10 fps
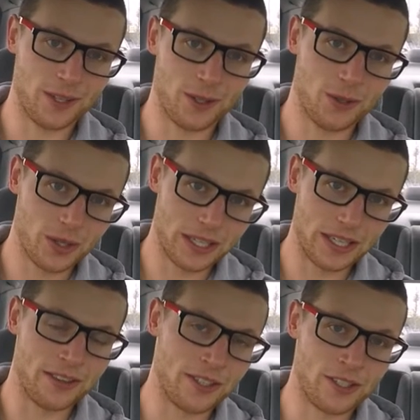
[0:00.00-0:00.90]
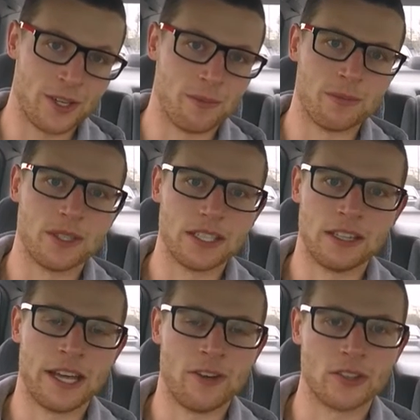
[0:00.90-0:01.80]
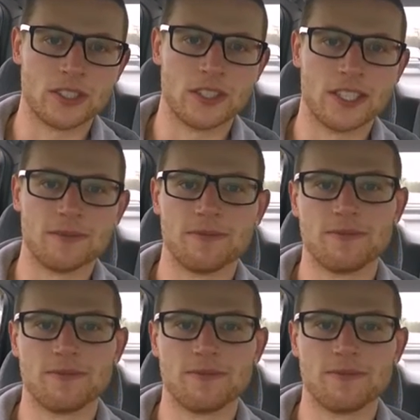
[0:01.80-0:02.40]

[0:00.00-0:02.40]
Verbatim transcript: you in the gym later on tonight.